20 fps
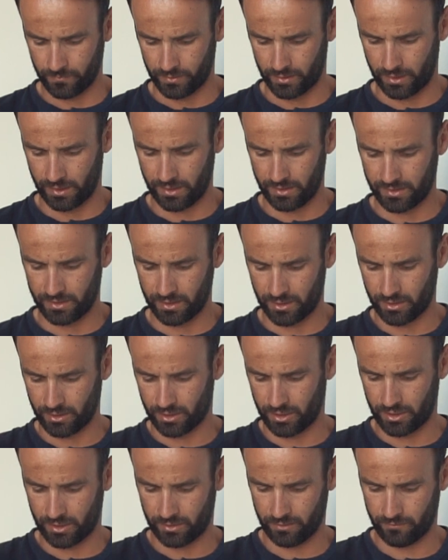the
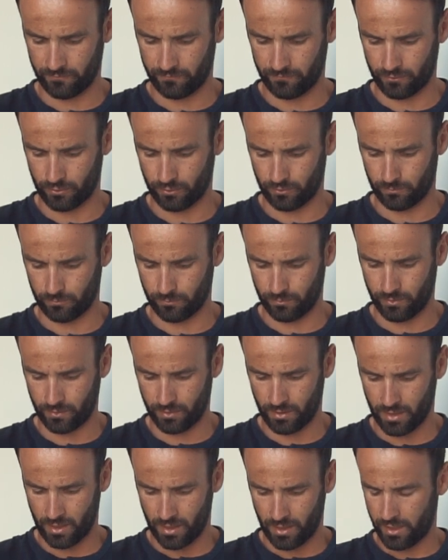research
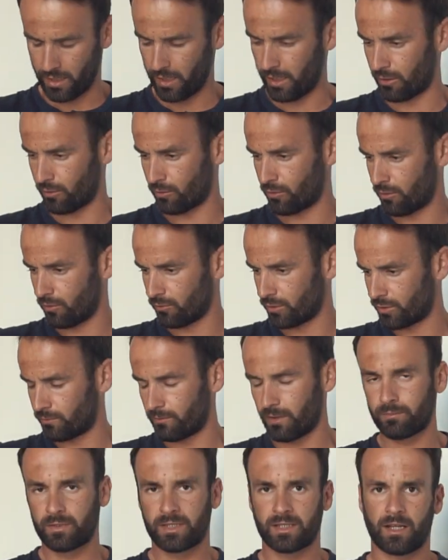from AeroCoach
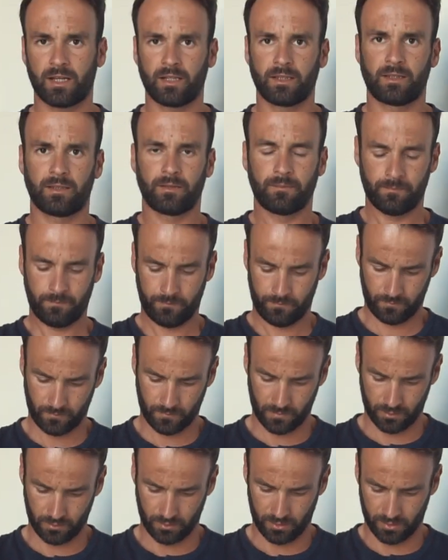website.
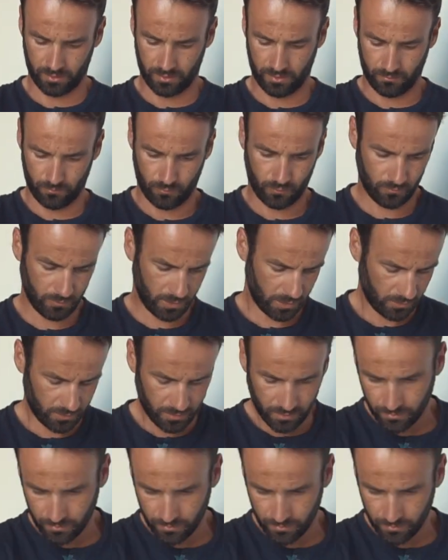Just a moment.